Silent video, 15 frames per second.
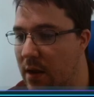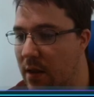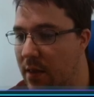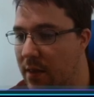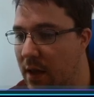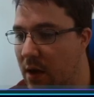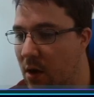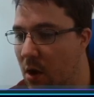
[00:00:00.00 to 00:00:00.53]

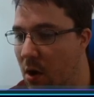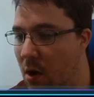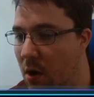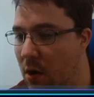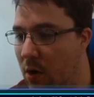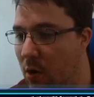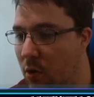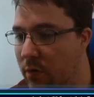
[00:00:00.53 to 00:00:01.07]
then
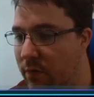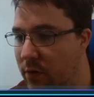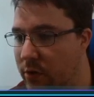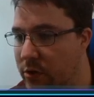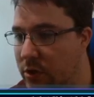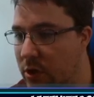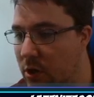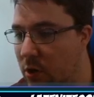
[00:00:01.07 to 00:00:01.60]
R over
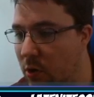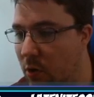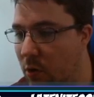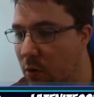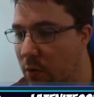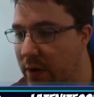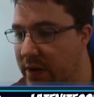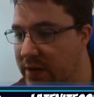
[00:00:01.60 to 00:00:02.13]

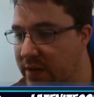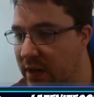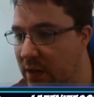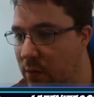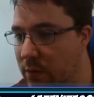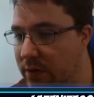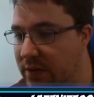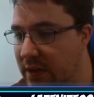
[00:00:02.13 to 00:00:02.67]
2 is
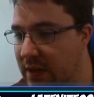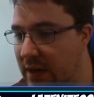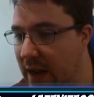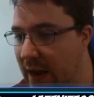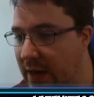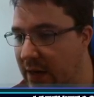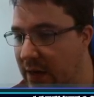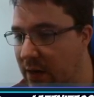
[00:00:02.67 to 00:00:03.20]
equal to
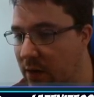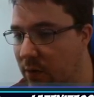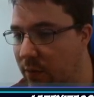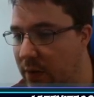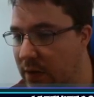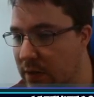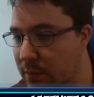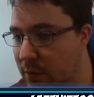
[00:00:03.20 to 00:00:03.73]
90
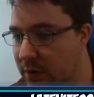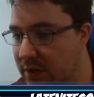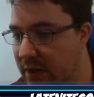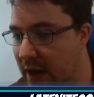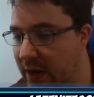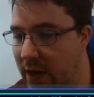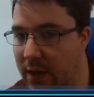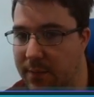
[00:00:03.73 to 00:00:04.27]
degrees per
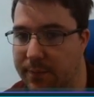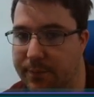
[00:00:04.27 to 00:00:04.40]
second.